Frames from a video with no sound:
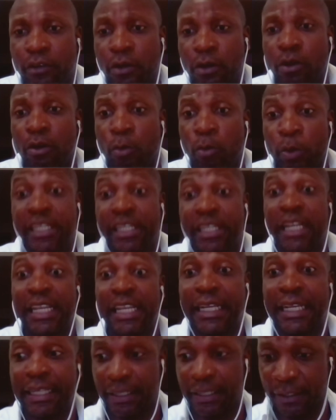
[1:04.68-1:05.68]
for win the
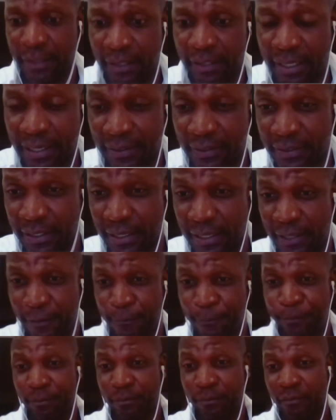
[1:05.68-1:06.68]
league next
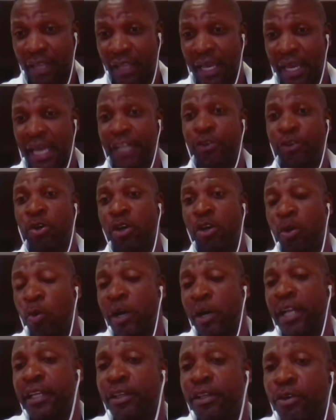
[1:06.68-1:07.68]
year and do it
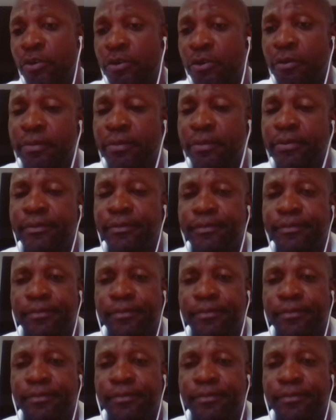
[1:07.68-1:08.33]
well in Europe.